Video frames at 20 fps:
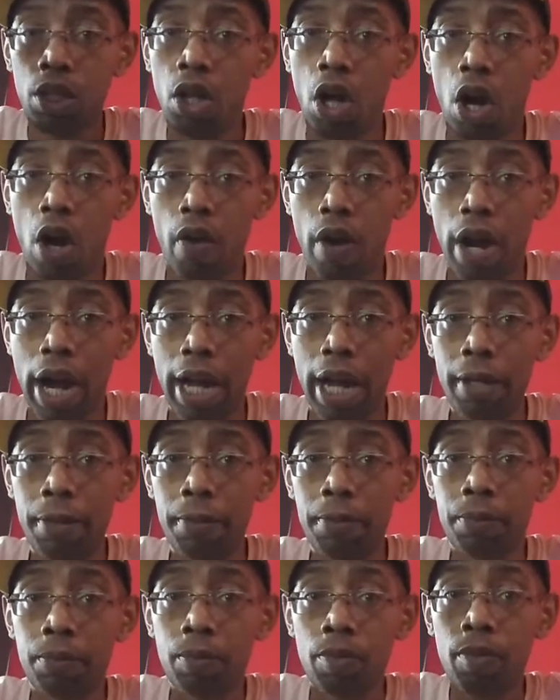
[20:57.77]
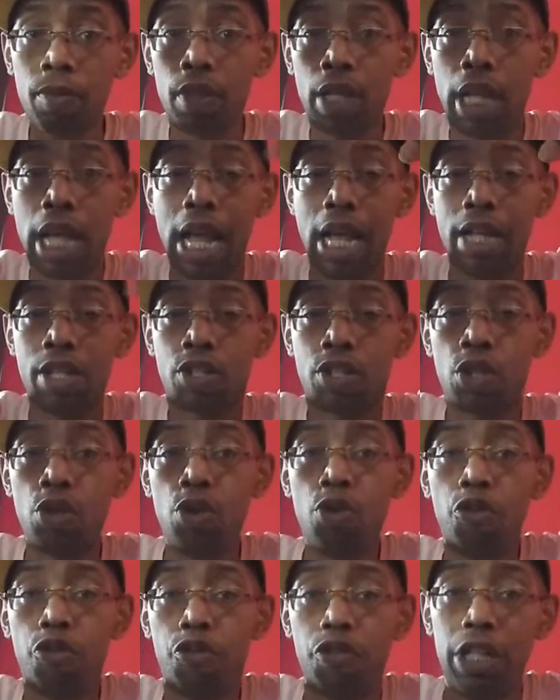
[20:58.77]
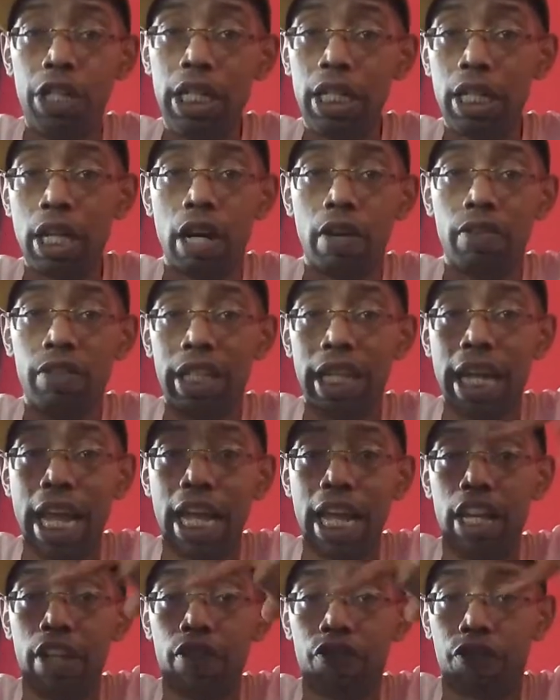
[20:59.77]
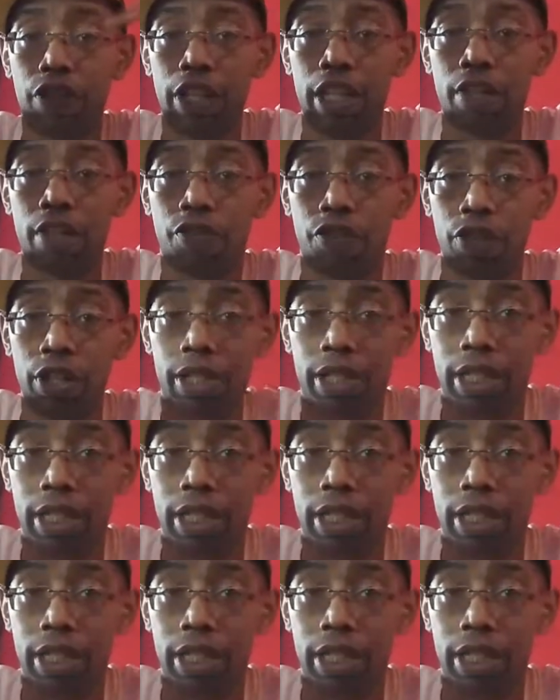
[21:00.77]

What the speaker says: All right, and 2 feet of the 8 foot